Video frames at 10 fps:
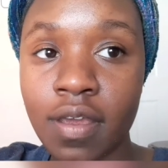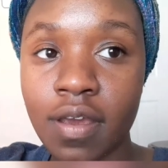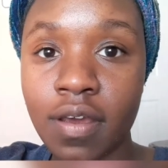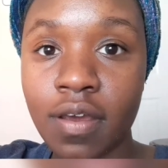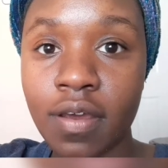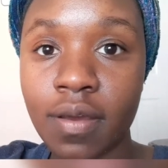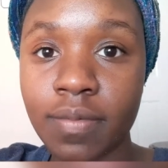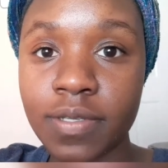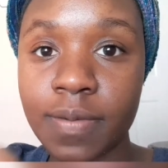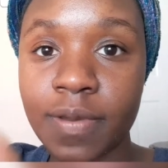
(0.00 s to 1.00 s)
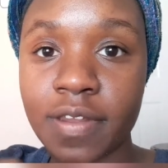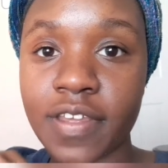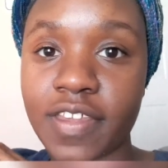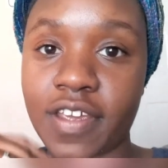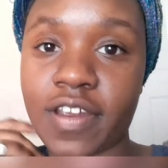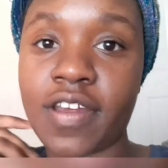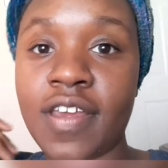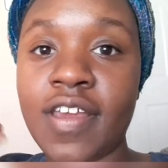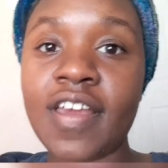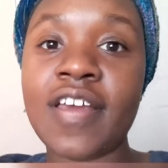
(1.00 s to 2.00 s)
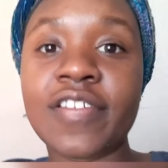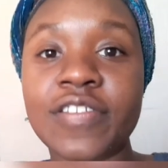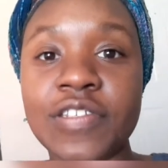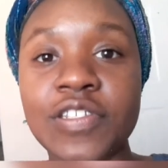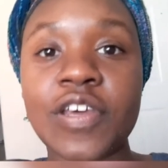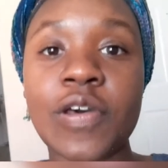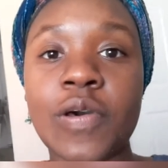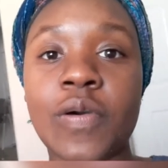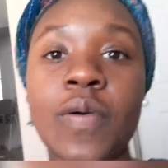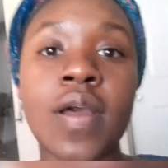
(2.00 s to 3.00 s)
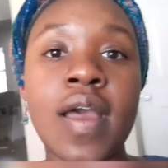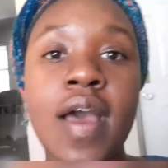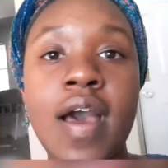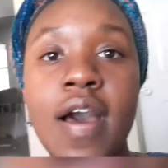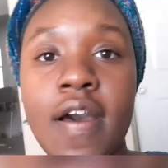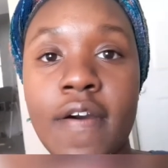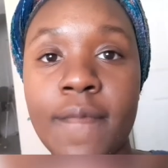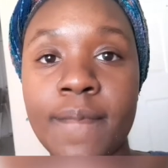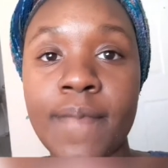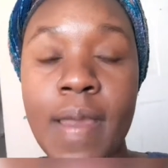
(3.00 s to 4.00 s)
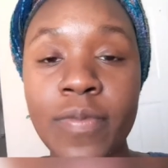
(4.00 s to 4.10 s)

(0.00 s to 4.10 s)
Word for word: Um, so I'm gonna look there. So, um, I'm